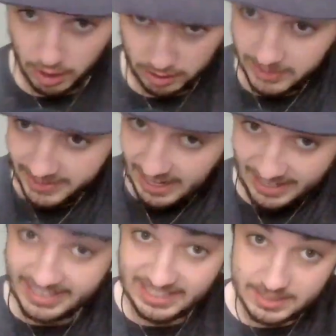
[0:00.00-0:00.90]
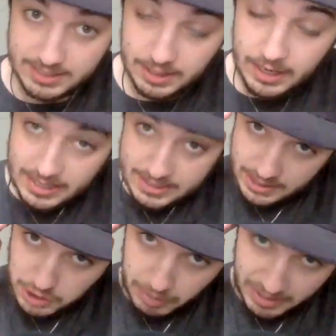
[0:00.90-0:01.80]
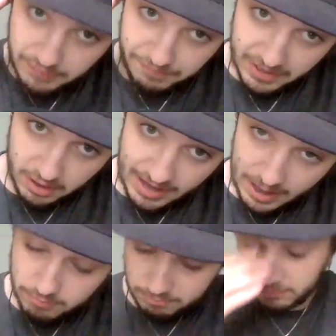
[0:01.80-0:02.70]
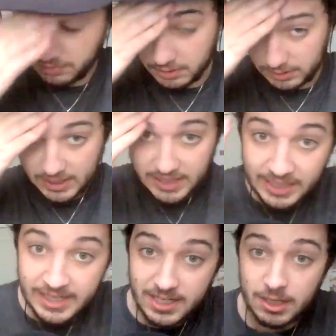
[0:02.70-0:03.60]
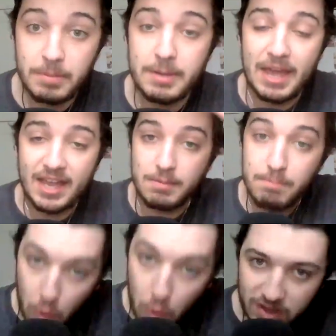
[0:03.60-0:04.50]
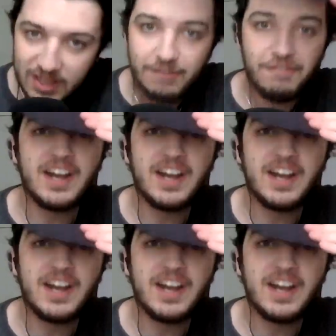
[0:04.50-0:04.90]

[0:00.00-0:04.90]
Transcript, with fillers: Barkley got his situation figured out. He's going to be making more than the